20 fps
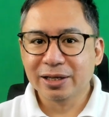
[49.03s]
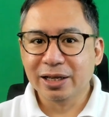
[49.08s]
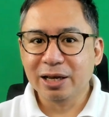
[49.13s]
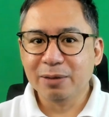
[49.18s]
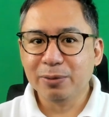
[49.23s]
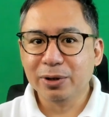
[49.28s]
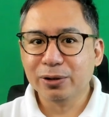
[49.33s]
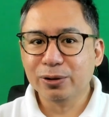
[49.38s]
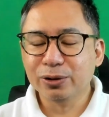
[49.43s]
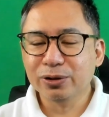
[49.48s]
The
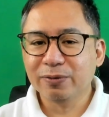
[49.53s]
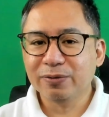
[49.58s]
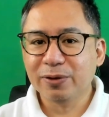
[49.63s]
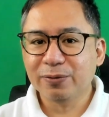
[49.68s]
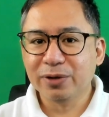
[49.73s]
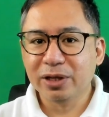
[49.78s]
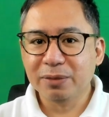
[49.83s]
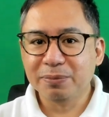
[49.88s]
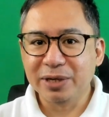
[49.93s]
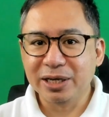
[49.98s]
Labor Code
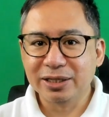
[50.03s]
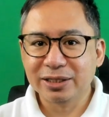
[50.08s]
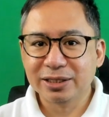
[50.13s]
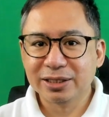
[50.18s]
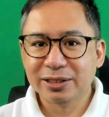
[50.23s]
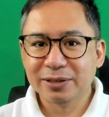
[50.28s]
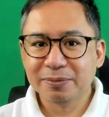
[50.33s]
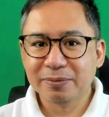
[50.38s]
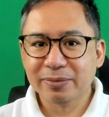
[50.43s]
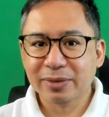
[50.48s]
of the
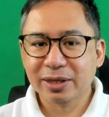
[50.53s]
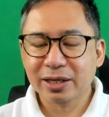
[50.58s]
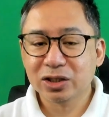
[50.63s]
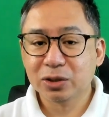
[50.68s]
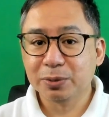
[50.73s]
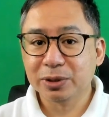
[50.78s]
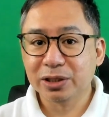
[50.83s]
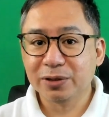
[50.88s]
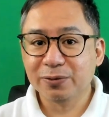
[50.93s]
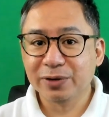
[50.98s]
Philippines,
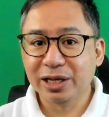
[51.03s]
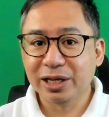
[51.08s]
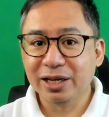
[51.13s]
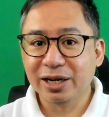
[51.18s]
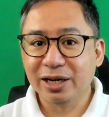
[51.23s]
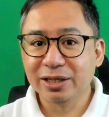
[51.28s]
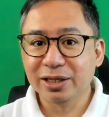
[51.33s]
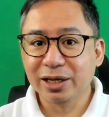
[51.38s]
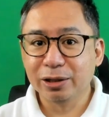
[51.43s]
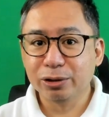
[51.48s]

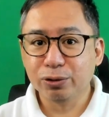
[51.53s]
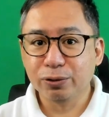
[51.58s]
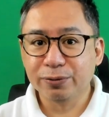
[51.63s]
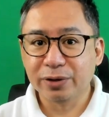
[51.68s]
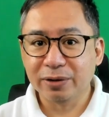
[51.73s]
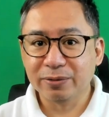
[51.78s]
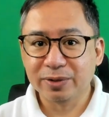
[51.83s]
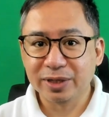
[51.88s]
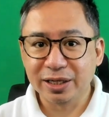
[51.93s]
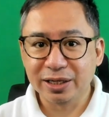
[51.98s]
specifically Article
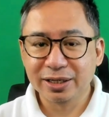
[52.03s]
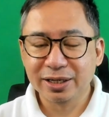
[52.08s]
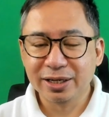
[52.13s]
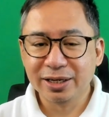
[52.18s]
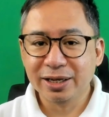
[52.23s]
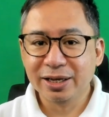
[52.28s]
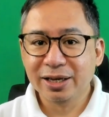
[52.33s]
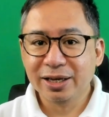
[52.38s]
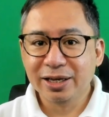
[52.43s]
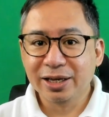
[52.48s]

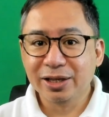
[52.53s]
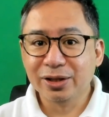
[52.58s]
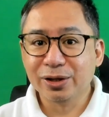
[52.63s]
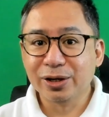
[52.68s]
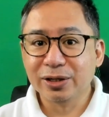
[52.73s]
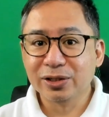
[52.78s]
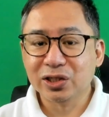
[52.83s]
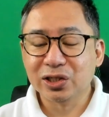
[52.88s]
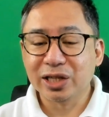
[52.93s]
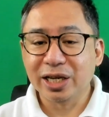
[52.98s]
253,
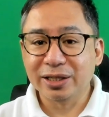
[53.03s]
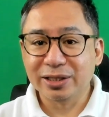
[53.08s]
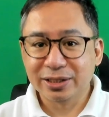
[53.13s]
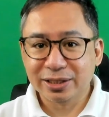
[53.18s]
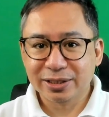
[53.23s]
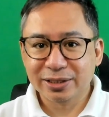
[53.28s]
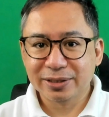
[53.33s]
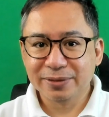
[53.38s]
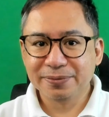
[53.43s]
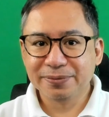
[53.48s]
in turn
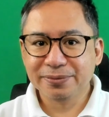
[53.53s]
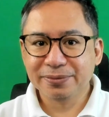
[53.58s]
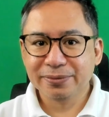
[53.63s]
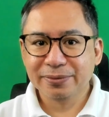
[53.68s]
states